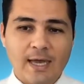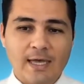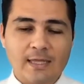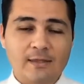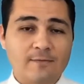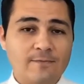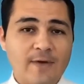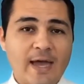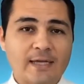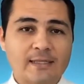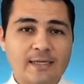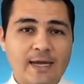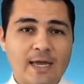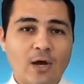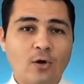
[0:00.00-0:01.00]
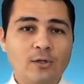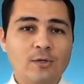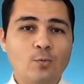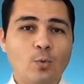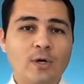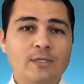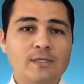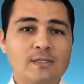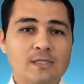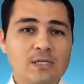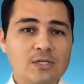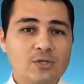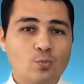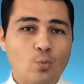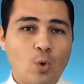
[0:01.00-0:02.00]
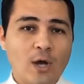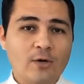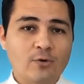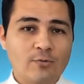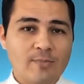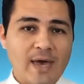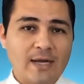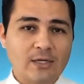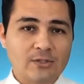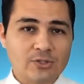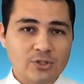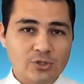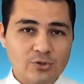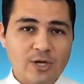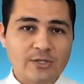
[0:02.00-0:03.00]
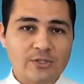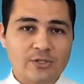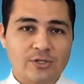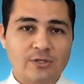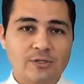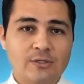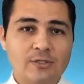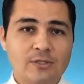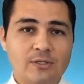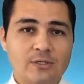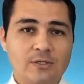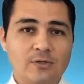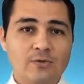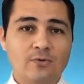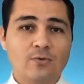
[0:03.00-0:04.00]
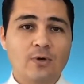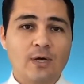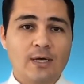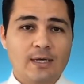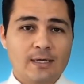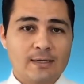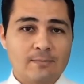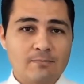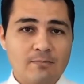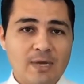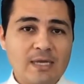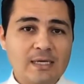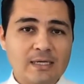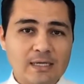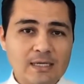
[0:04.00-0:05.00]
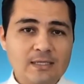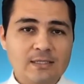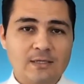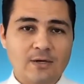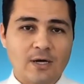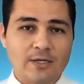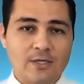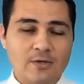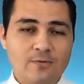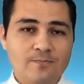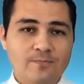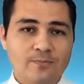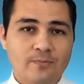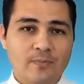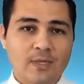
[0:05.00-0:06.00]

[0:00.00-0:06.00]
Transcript: and the fact that I only want to teach you one grammatical structure to make it easier on you,